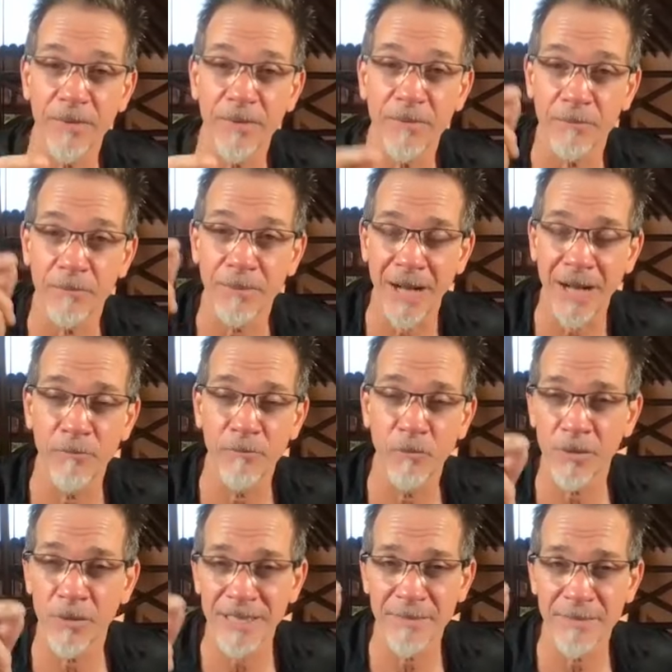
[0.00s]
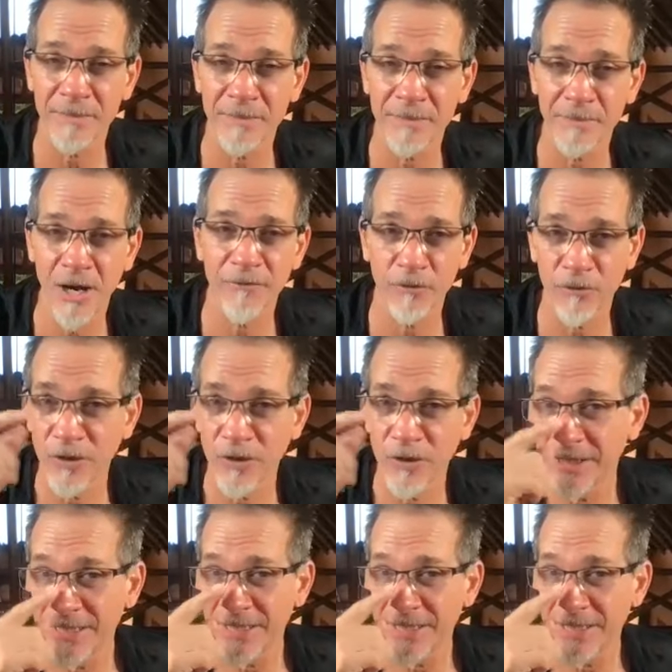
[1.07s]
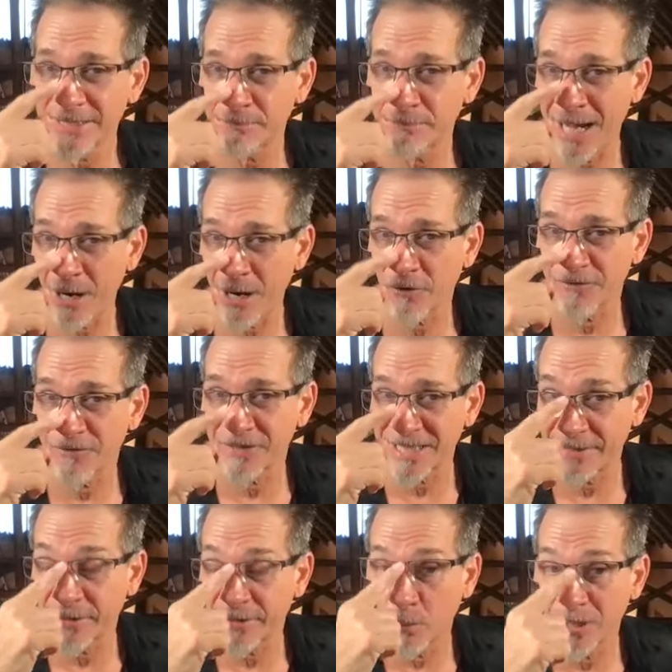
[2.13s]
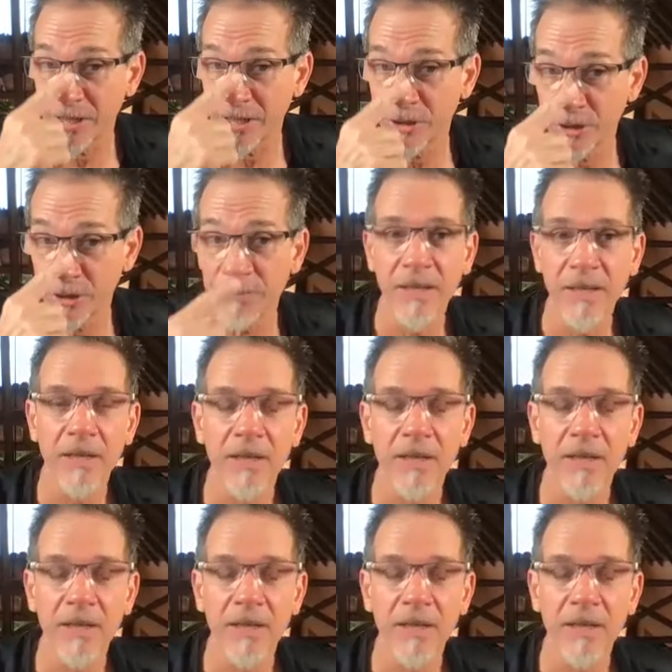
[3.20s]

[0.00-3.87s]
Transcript: 40 more times powerful power of scent than we do.